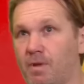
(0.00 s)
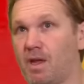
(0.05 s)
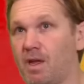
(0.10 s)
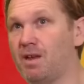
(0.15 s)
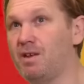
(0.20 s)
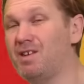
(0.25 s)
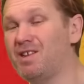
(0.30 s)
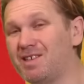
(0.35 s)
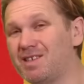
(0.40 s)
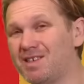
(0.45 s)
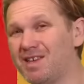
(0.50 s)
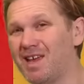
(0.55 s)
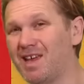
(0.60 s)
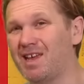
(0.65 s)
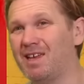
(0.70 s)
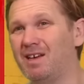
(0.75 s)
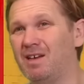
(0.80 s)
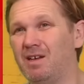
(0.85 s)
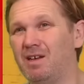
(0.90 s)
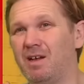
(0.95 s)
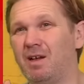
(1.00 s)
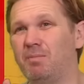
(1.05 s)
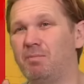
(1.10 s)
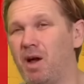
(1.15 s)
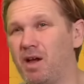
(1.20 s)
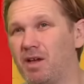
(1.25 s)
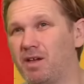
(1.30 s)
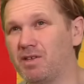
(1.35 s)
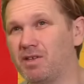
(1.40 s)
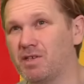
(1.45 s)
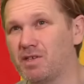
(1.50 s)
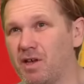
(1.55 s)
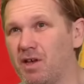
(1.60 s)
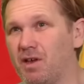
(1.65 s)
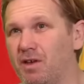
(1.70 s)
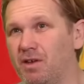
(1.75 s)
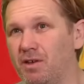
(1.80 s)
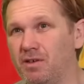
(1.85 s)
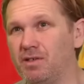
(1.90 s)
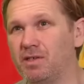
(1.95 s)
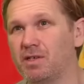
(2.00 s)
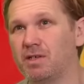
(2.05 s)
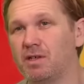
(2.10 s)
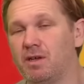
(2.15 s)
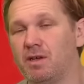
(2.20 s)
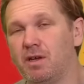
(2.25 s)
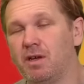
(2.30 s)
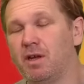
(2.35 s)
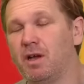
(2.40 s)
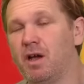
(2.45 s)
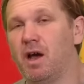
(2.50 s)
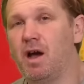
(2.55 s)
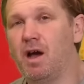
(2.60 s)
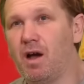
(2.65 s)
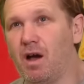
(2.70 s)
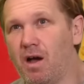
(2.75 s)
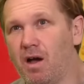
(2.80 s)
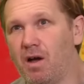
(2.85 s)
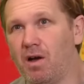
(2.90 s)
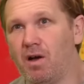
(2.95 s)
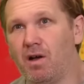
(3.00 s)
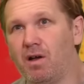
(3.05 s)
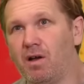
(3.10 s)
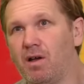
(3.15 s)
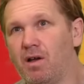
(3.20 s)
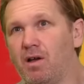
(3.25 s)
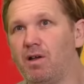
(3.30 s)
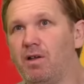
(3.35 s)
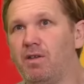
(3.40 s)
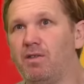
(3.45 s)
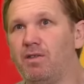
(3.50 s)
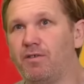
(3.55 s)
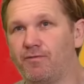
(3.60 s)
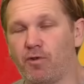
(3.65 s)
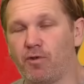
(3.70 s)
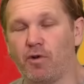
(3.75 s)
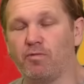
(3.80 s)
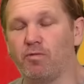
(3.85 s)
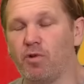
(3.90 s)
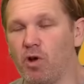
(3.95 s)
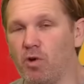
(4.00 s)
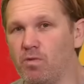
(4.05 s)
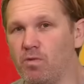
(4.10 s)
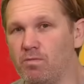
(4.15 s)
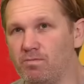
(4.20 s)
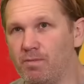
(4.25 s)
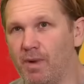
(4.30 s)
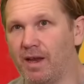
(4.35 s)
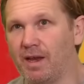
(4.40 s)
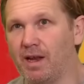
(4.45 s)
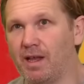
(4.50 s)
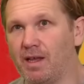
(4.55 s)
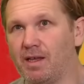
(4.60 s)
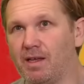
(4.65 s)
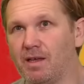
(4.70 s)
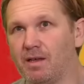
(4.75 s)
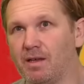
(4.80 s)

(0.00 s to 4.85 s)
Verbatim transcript: And you can see my concerns are the front row mainly,